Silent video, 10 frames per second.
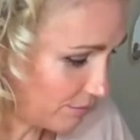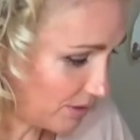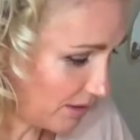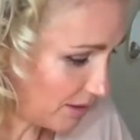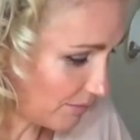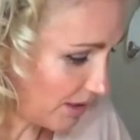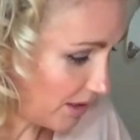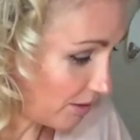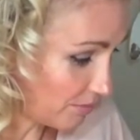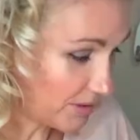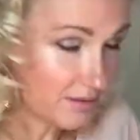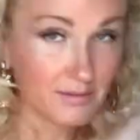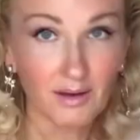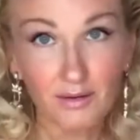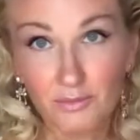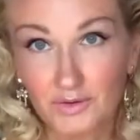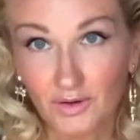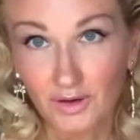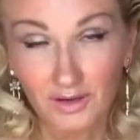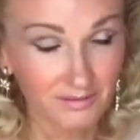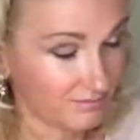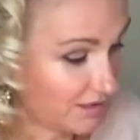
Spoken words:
really liked my hair, but then it was gone.